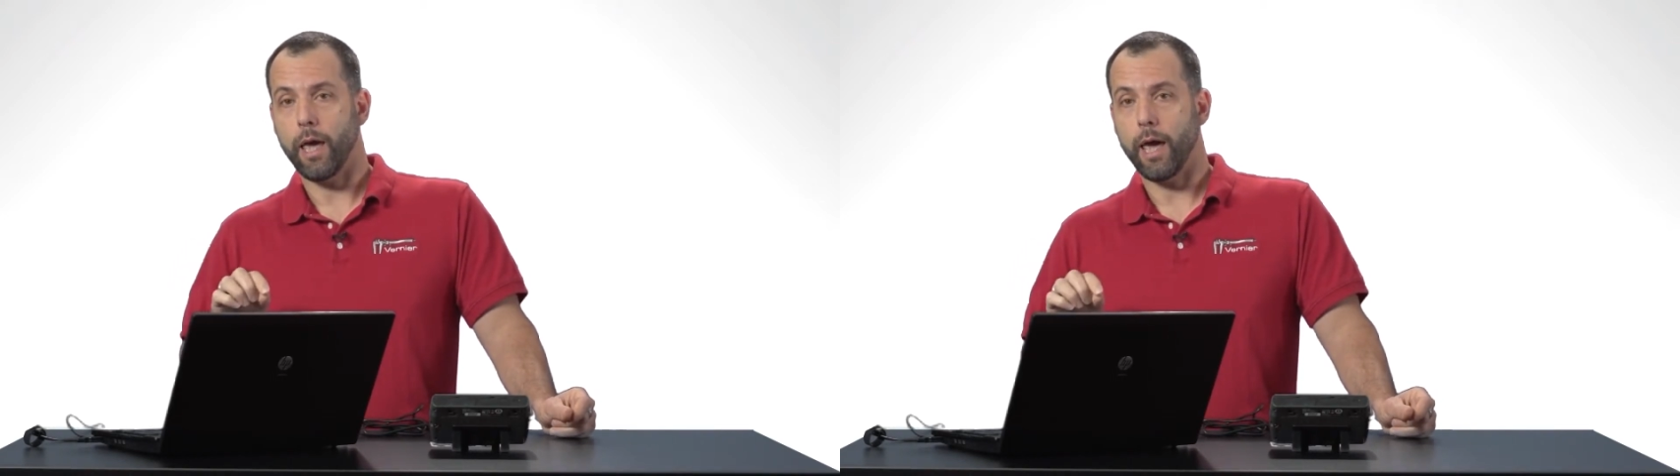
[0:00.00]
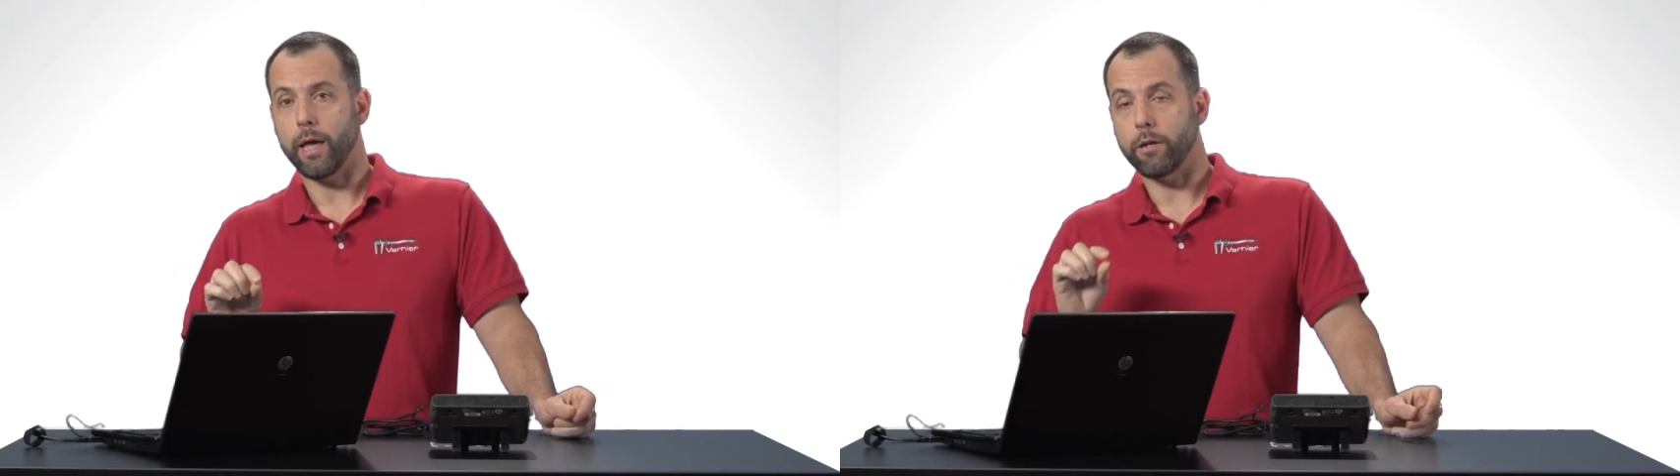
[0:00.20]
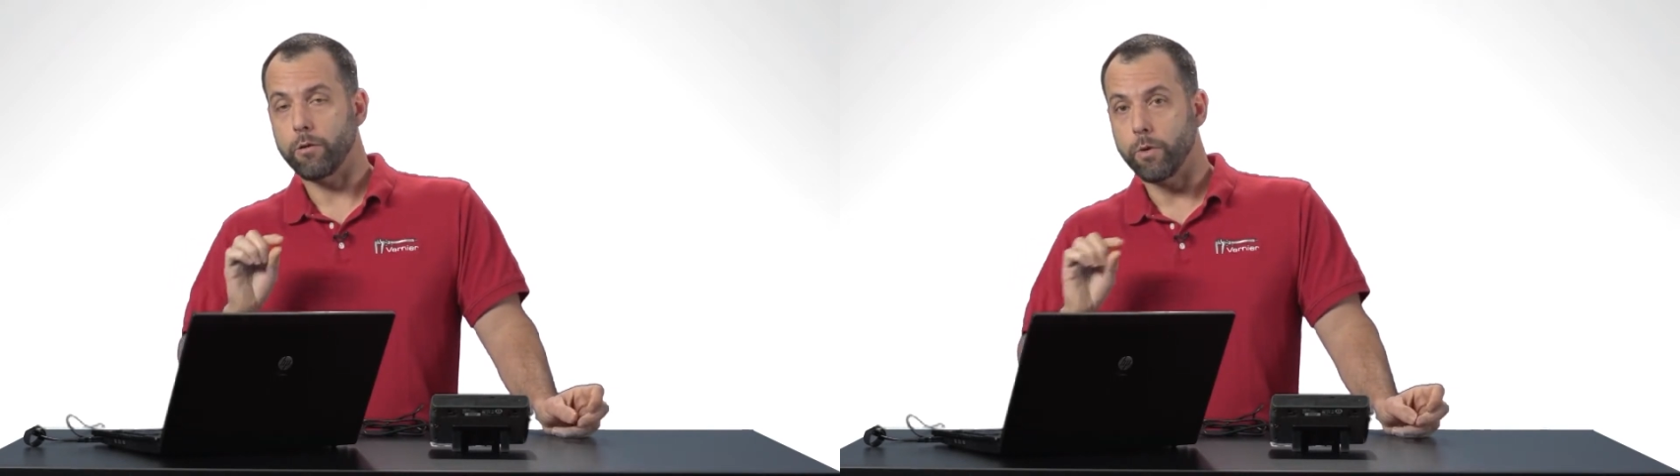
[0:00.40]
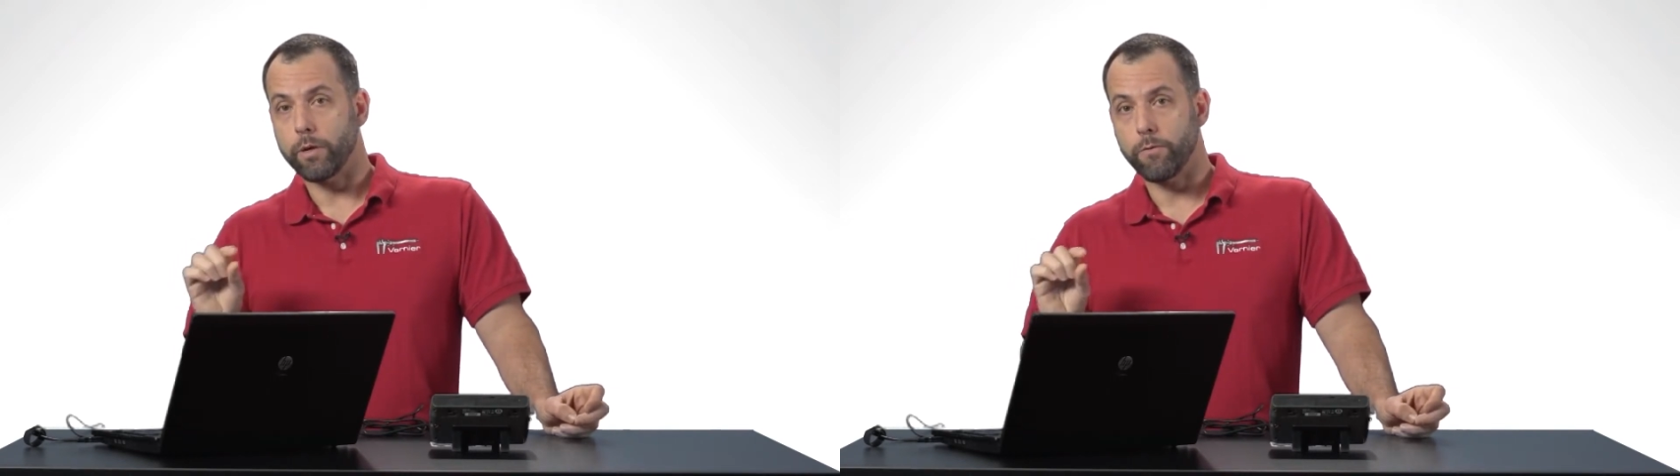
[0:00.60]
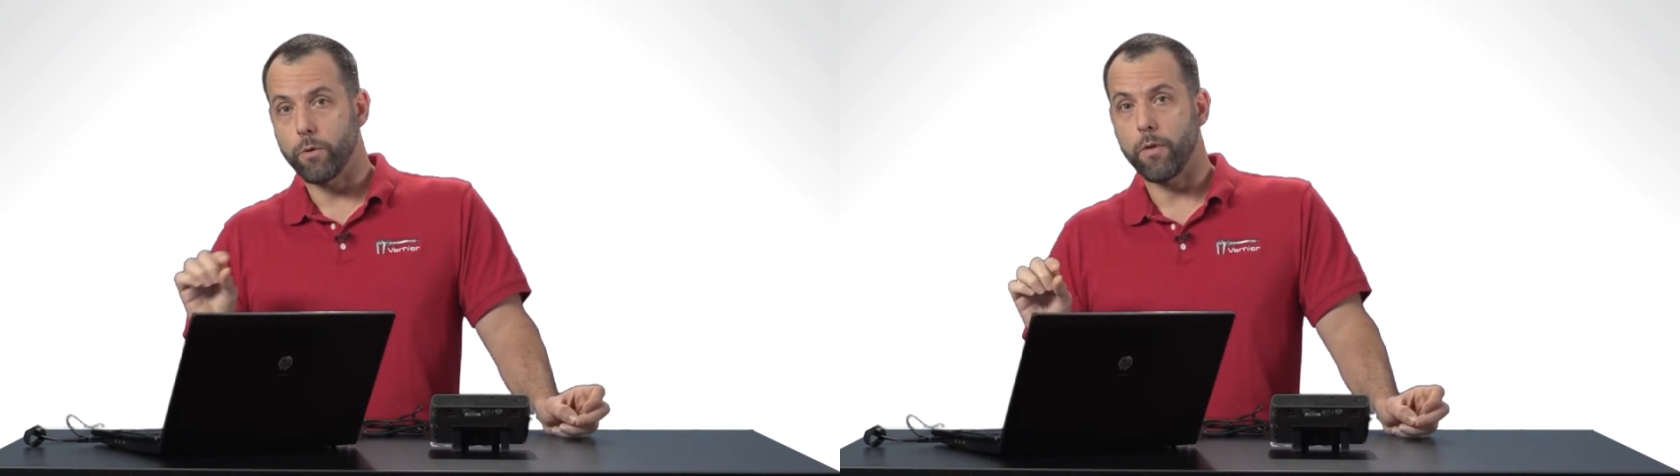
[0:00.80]
and to do a
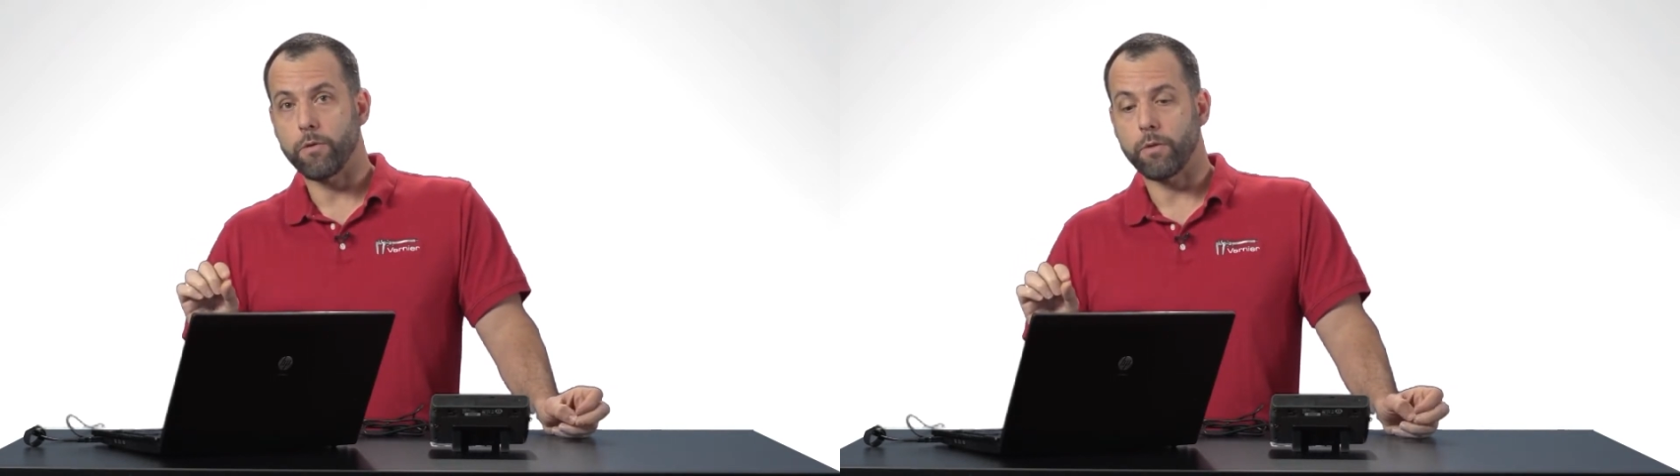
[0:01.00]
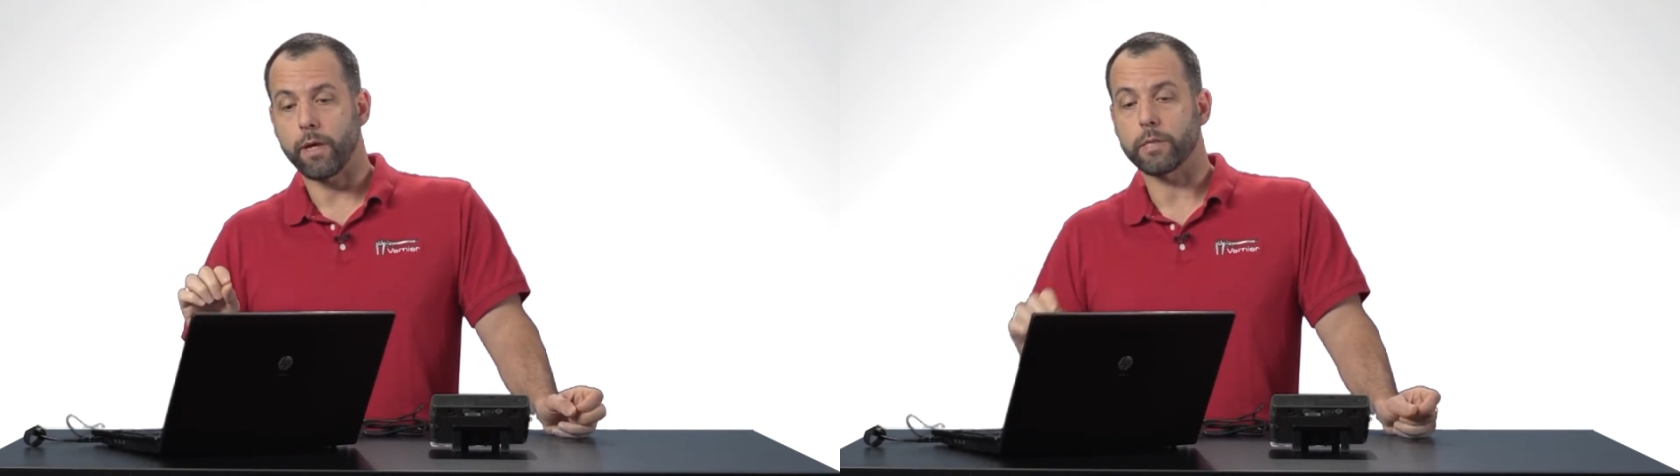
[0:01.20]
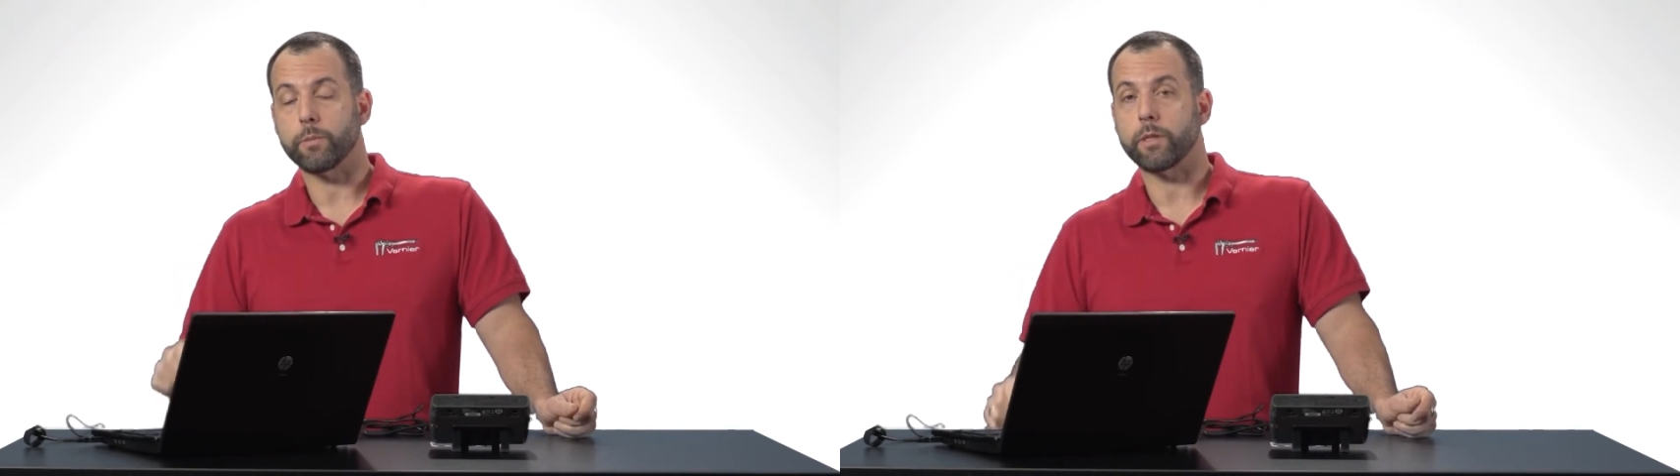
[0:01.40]
few other things.